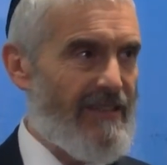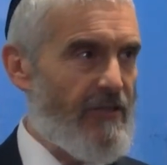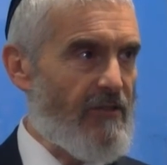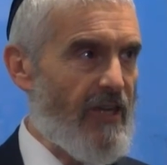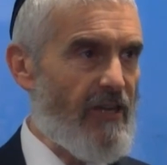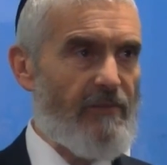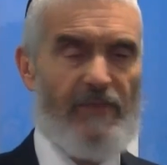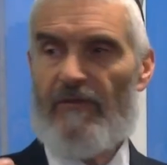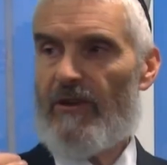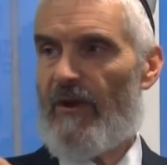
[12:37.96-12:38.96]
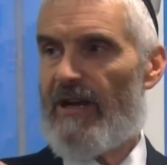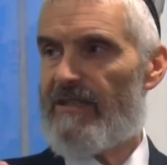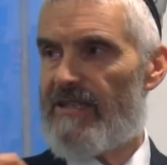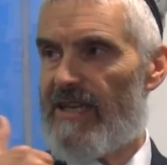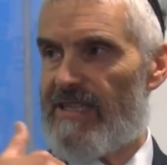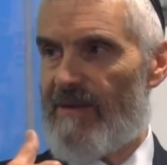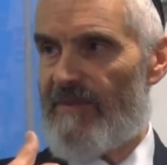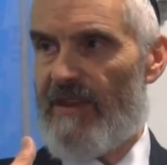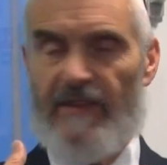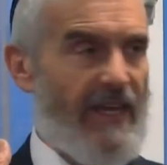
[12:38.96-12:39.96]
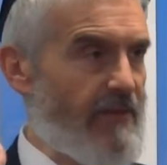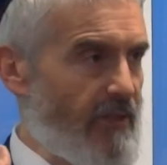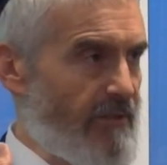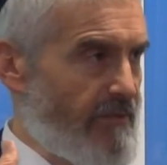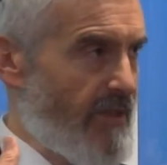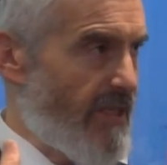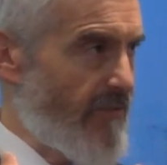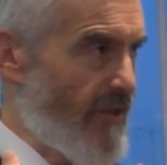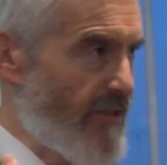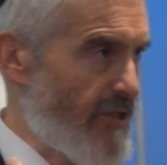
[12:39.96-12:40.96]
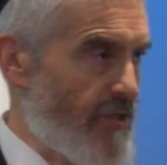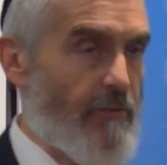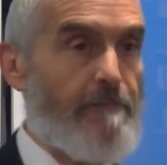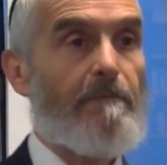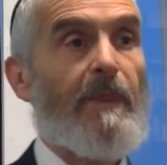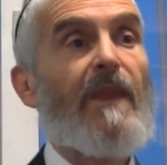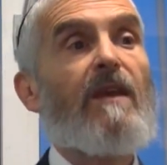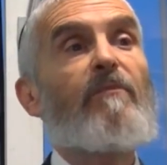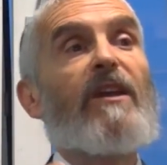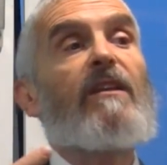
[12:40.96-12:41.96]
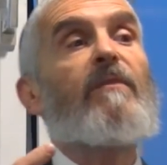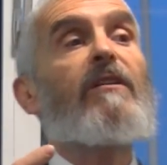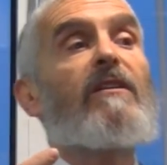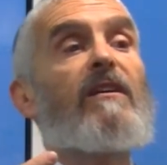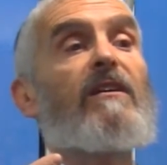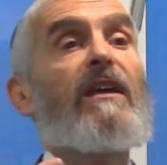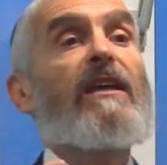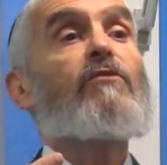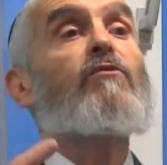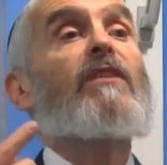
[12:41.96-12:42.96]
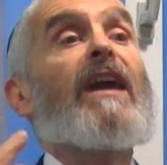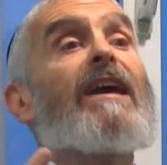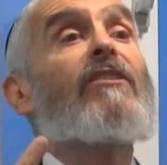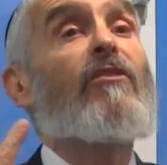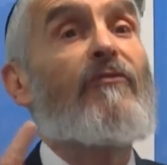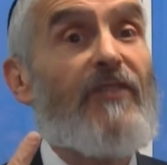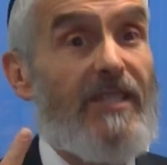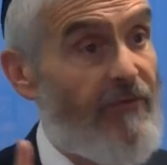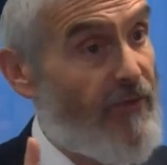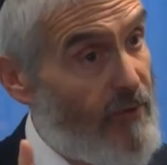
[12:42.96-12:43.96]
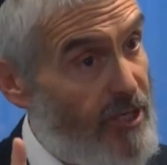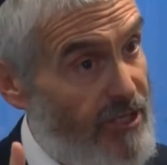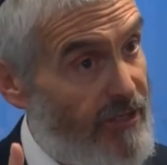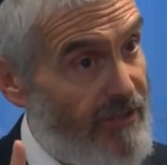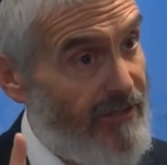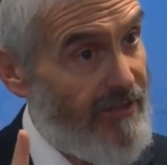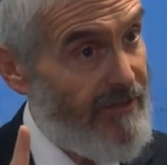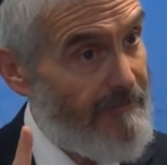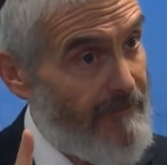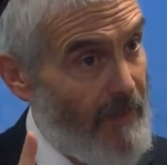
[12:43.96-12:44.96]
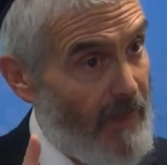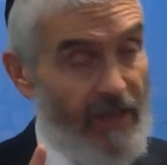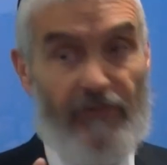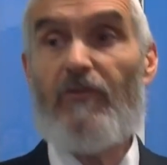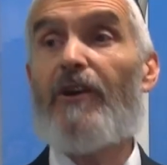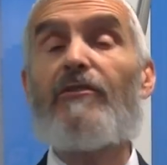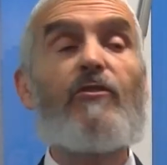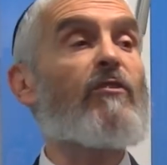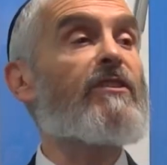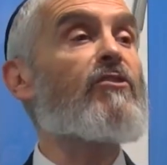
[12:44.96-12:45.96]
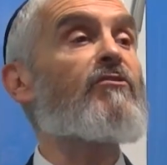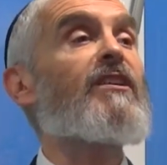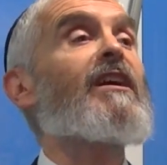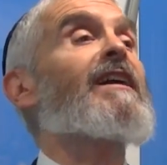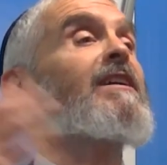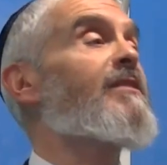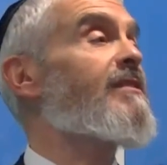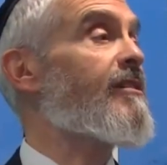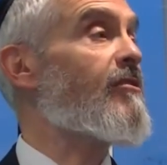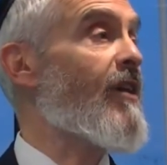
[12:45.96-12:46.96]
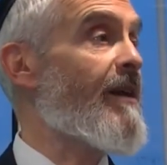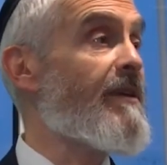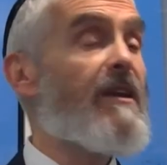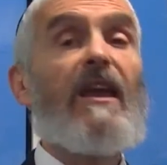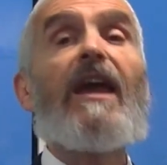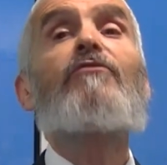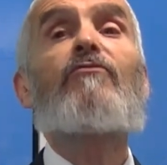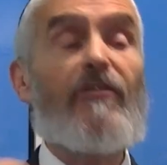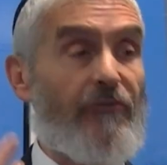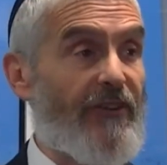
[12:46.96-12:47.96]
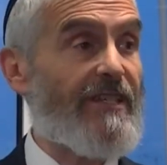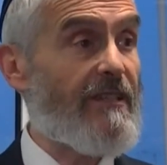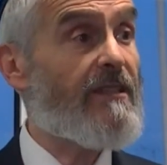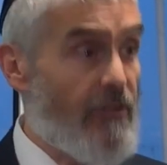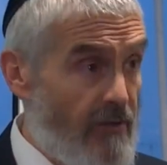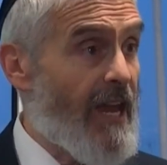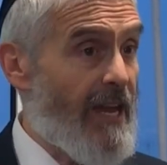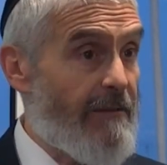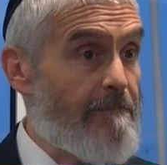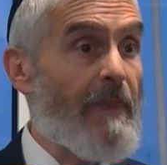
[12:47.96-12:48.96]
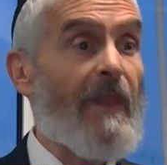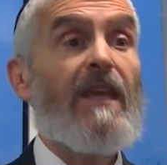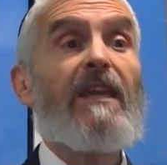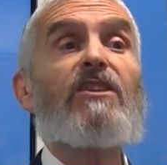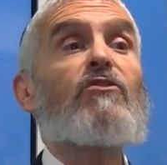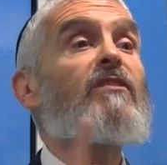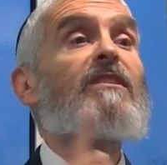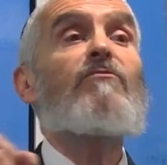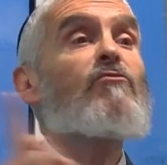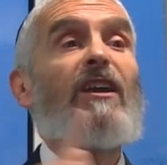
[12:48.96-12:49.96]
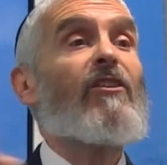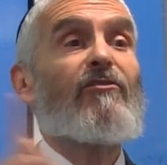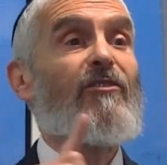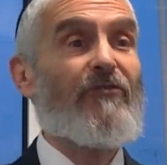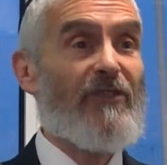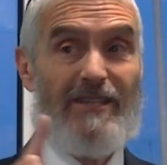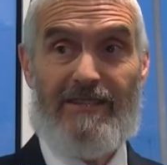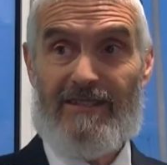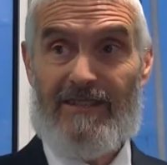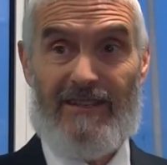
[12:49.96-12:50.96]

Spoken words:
You cannot be required to say something that will disadvantage you. But in America, you can confess if you wish. If you go to court and you say, I committed a crime, and you confess it, you can. In Judaism, you cannot confess.